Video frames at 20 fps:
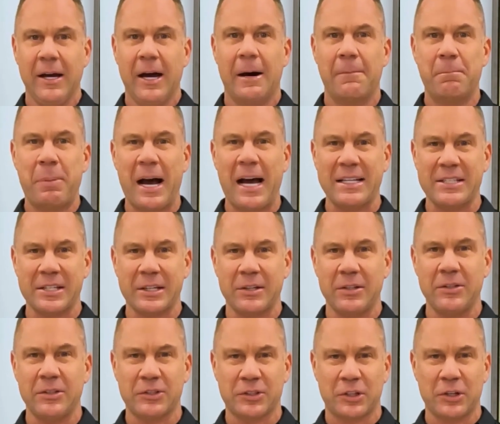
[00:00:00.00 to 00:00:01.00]
A
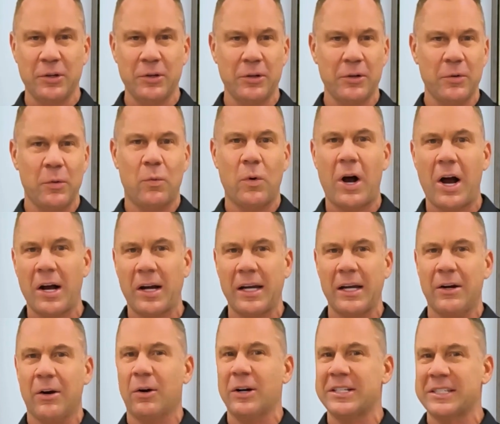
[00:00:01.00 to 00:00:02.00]
bicycle, scooter,
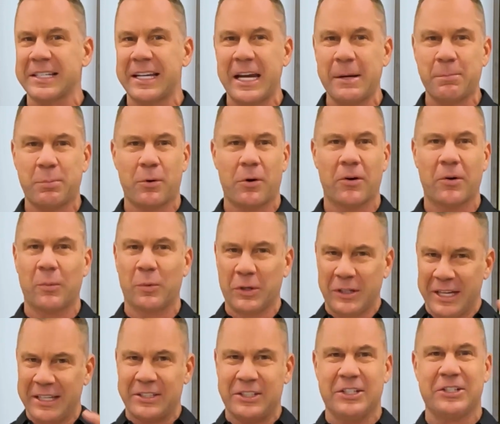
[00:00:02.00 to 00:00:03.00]
walking, or skateboard will
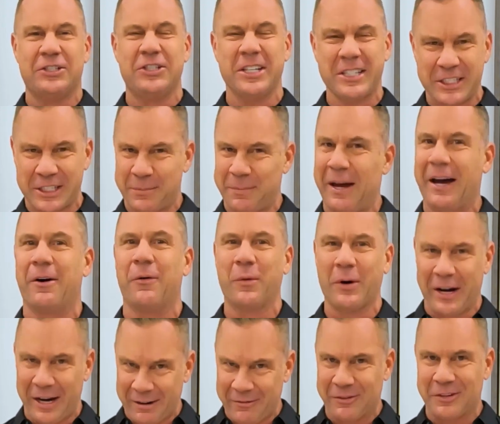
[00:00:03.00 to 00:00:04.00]
get you just about
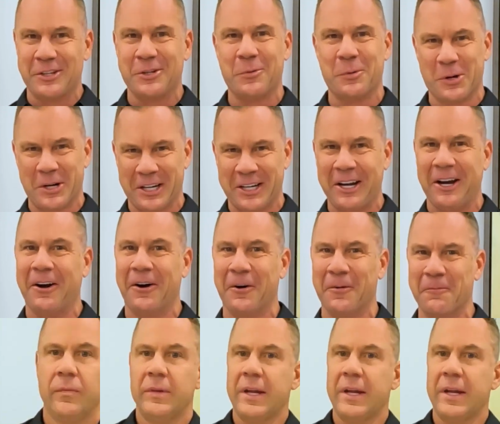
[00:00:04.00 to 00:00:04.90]
wherever you want to go.